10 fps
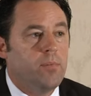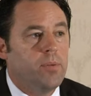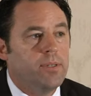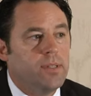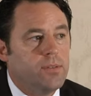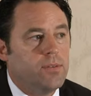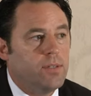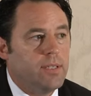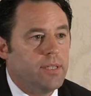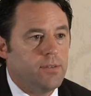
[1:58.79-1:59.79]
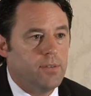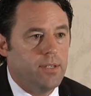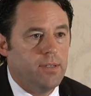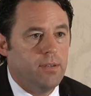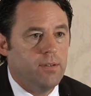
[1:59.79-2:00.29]
But this is a list
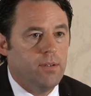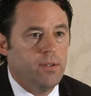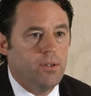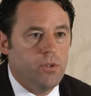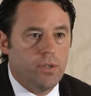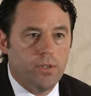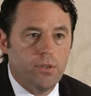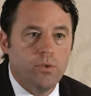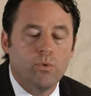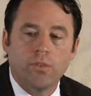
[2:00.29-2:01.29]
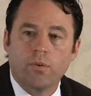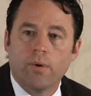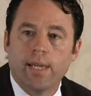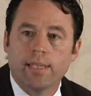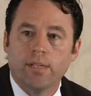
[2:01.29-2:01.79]
that you can do with the
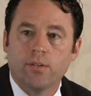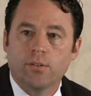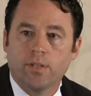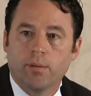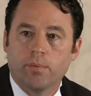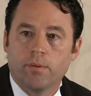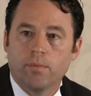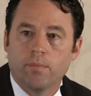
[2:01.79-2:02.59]
right leadership.